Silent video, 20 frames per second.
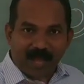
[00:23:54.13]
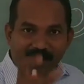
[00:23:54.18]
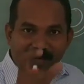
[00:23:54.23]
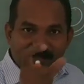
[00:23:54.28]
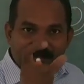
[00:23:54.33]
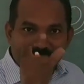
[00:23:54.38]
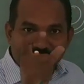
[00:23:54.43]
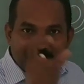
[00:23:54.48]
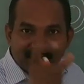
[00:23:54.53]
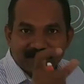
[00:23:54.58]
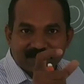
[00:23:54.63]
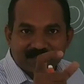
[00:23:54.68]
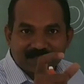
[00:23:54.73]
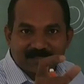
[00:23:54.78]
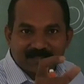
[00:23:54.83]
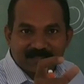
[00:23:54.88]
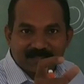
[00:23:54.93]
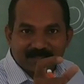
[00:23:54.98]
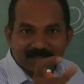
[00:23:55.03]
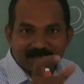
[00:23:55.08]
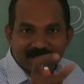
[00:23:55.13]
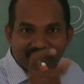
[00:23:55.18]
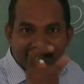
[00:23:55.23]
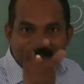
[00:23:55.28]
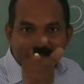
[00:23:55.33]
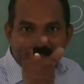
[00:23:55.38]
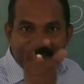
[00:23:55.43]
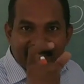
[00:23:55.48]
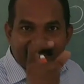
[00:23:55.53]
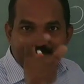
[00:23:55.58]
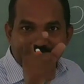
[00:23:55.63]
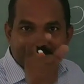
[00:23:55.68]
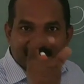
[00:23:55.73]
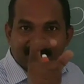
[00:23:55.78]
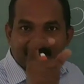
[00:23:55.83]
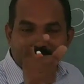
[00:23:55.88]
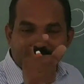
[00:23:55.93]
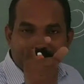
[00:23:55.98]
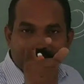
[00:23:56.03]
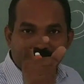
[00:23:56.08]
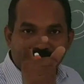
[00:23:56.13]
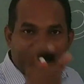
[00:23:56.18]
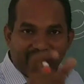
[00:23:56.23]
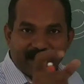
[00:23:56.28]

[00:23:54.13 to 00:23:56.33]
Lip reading: And this series of